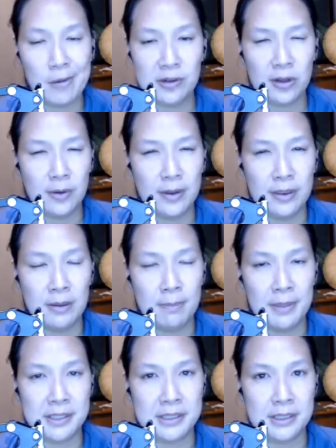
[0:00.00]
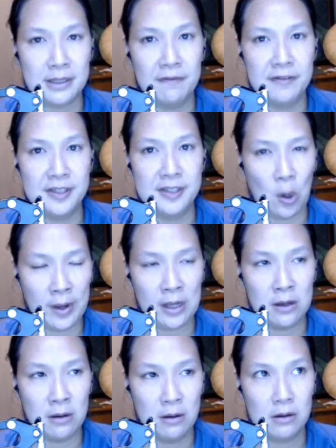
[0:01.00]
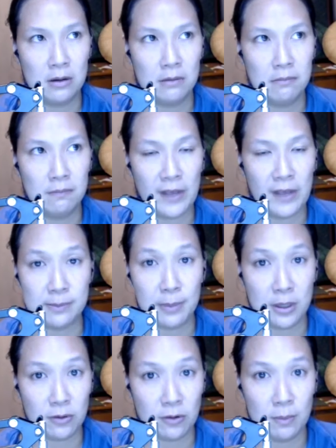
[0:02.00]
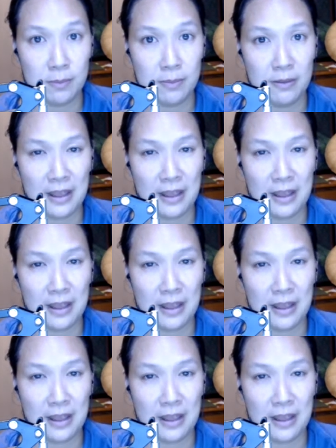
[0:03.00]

also in the Business of Sewing Facebook group.